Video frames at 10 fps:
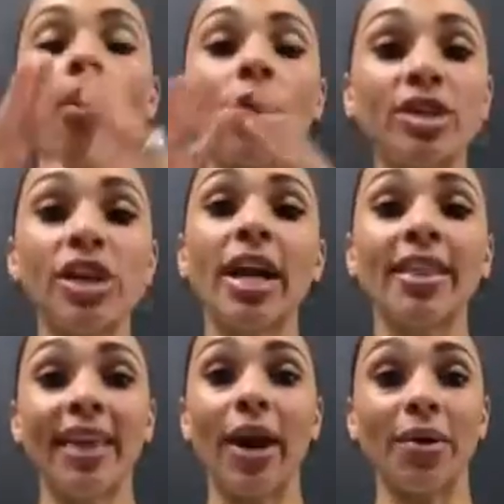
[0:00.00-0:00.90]
we
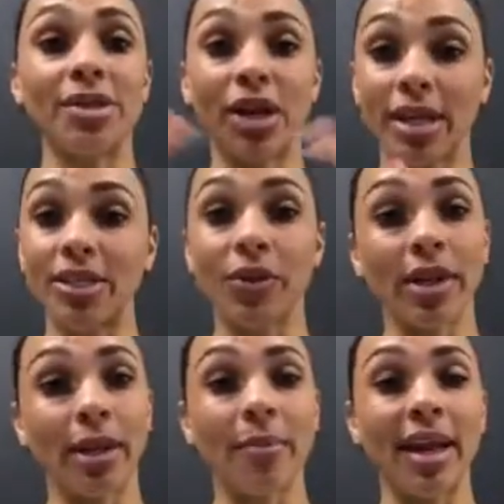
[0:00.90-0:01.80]
started there. We started to
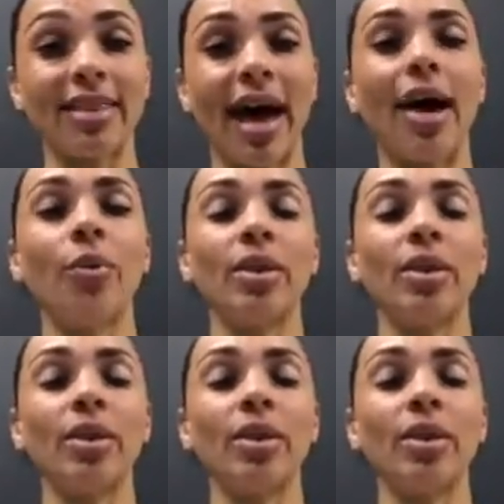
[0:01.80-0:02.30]
eliminate that,